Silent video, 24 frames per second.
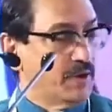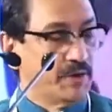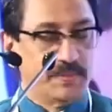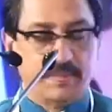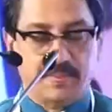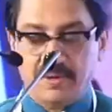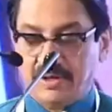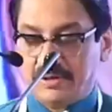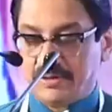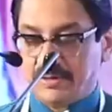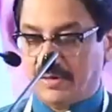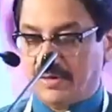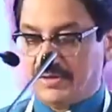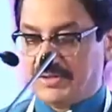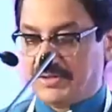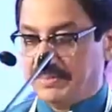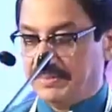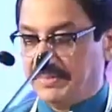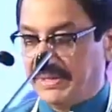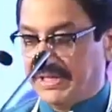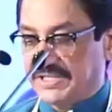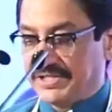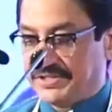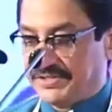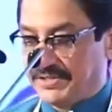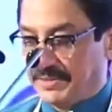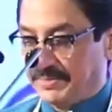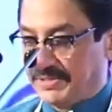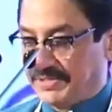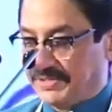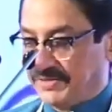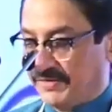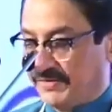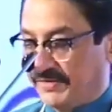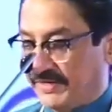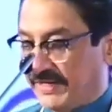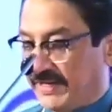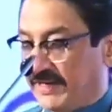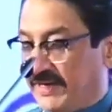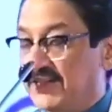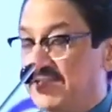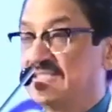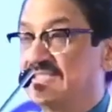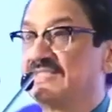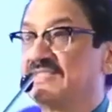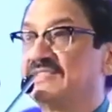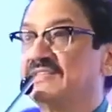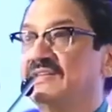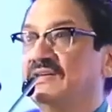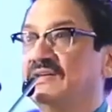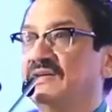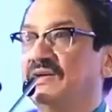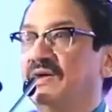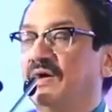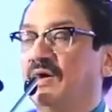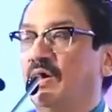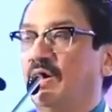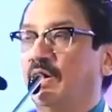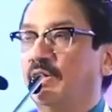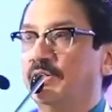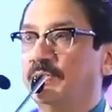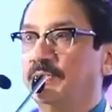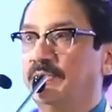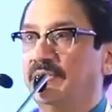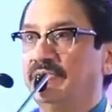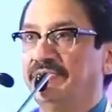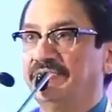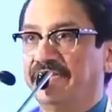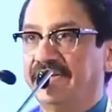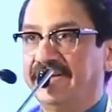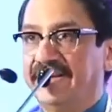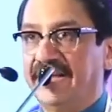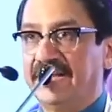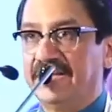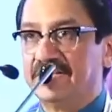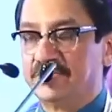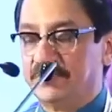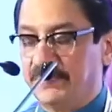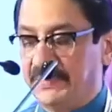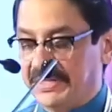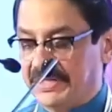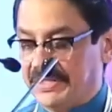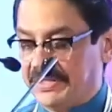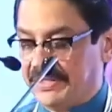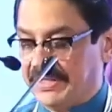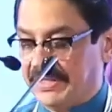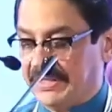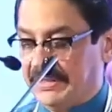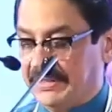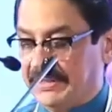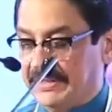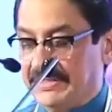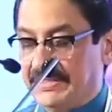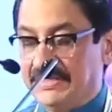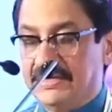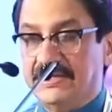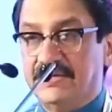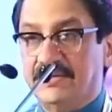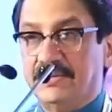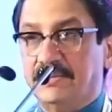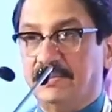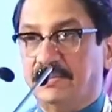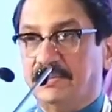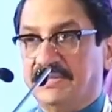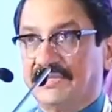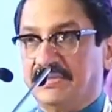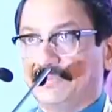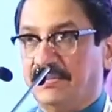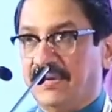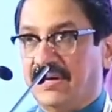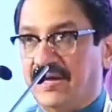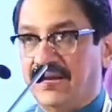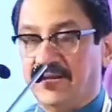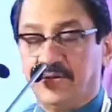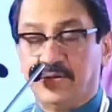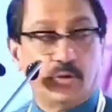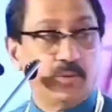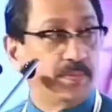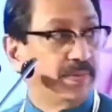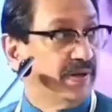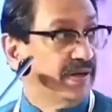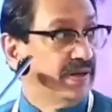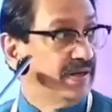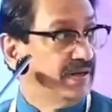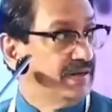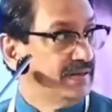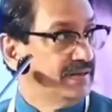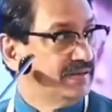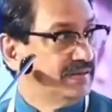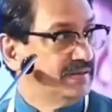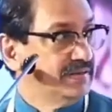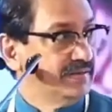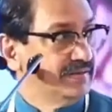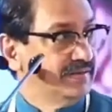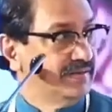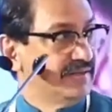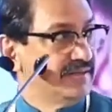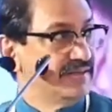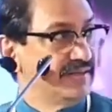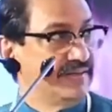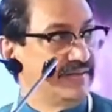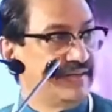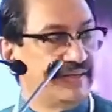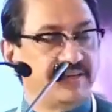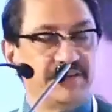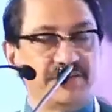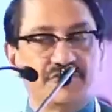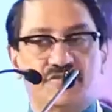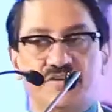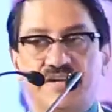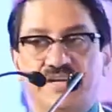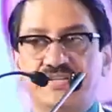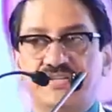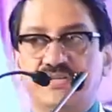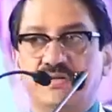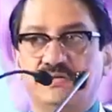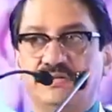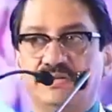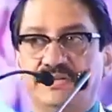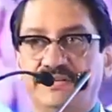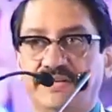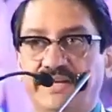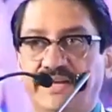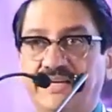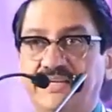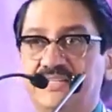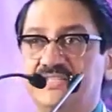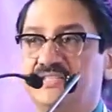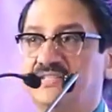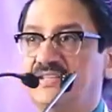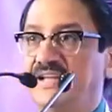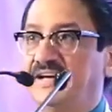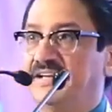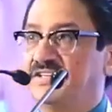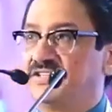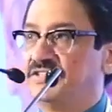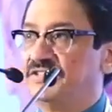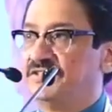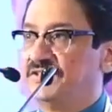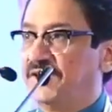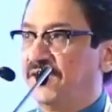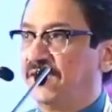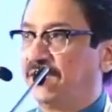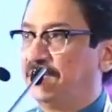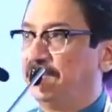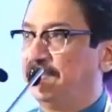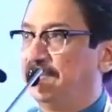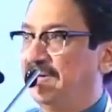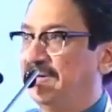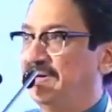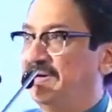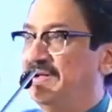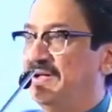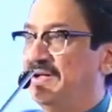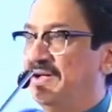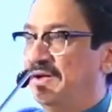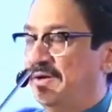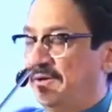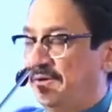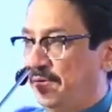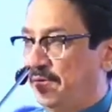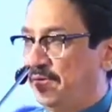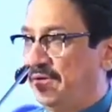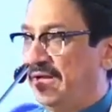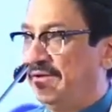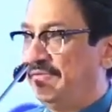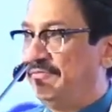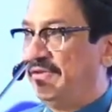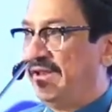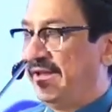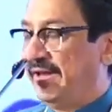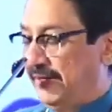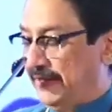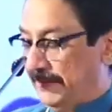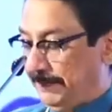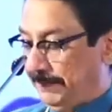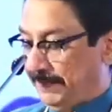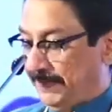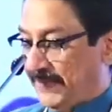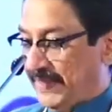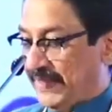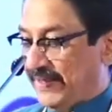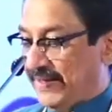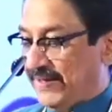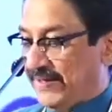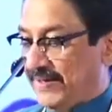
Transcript: Honorable Tourism Minister Mr. Riaz, Honorable Finance Minister Mr. Balagopal, the dignitaries on the dais, ladies and gentlemen, good evening.